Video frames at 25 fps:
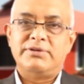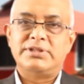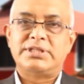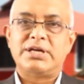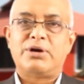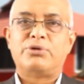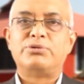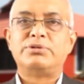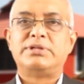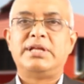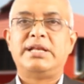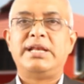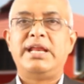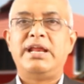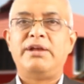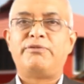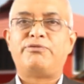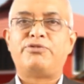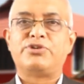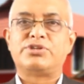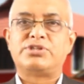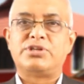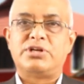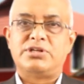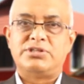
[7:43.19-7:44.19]
without the need
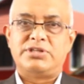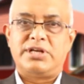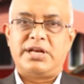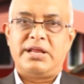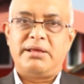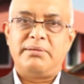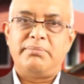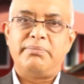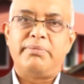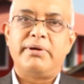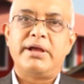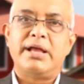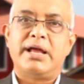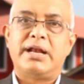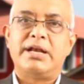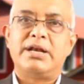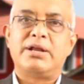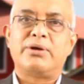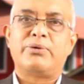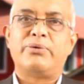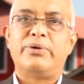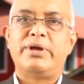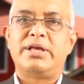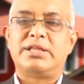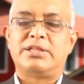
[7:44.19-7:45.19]
for surgery by
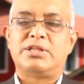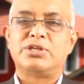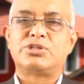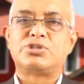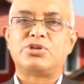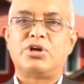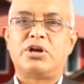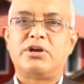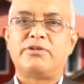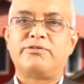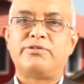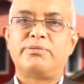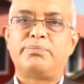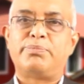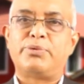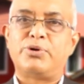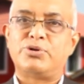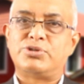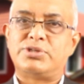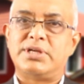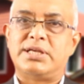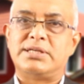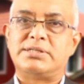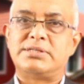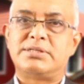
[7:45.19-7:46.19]
undergoing this sort of a
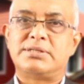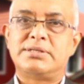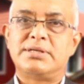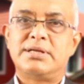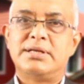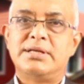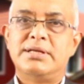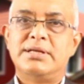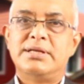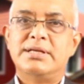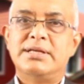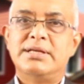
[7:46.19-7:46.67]
process.